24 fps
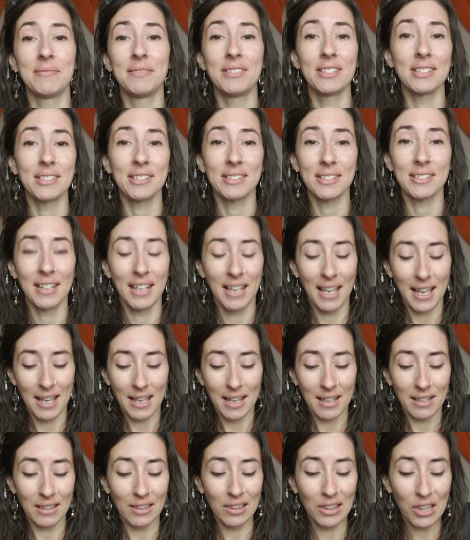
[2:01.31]
Just
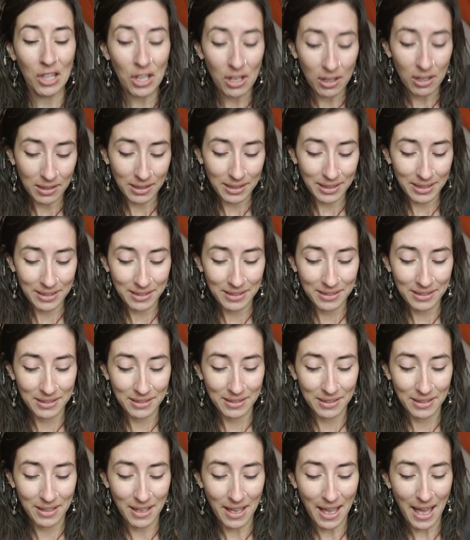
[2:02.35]
look
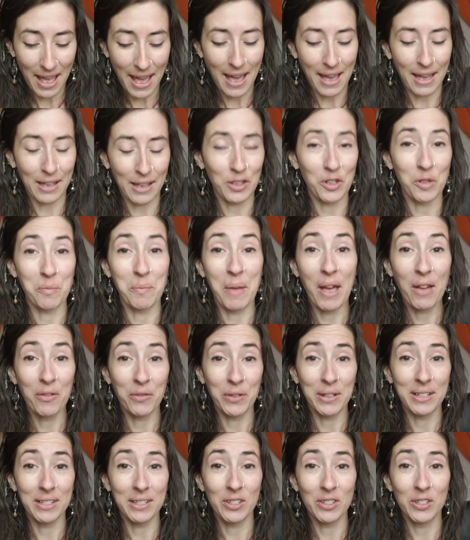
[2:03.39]
at your
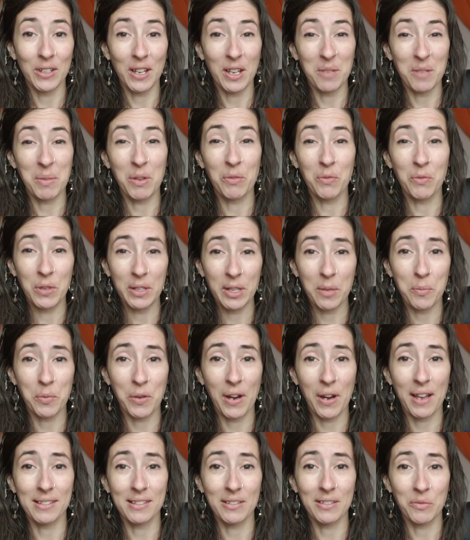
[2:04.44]
beverage and be really
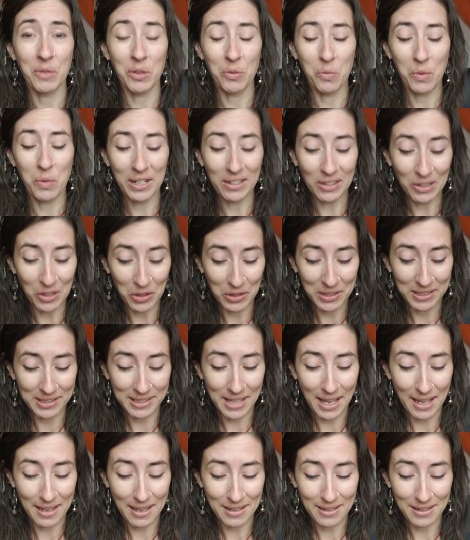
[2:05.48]
present with what it looks
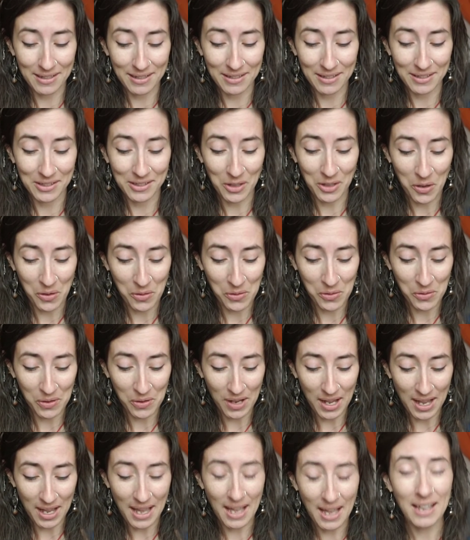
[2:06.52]
like.
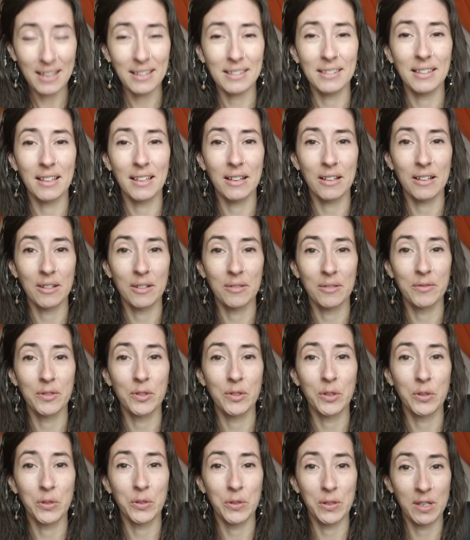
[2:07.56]
So I love
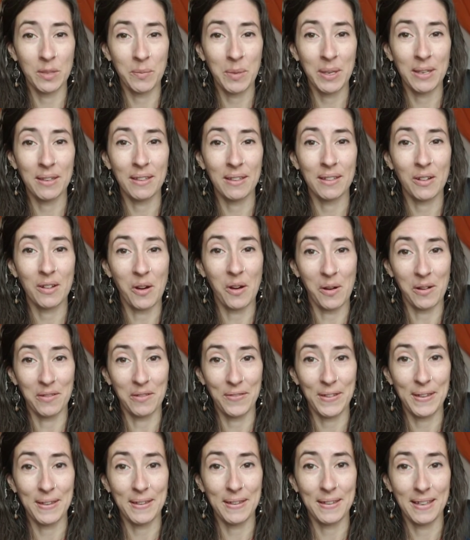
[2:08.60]
creamy
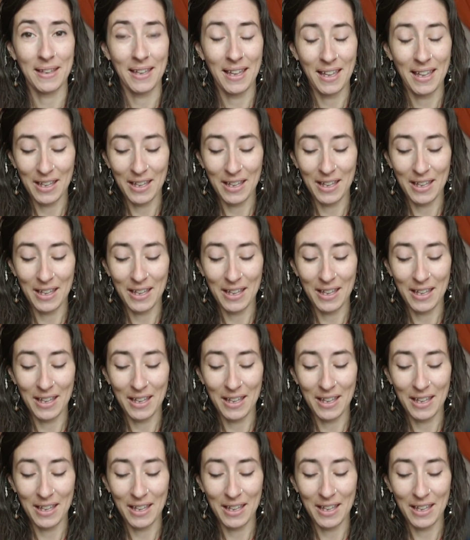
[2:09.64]
coffee.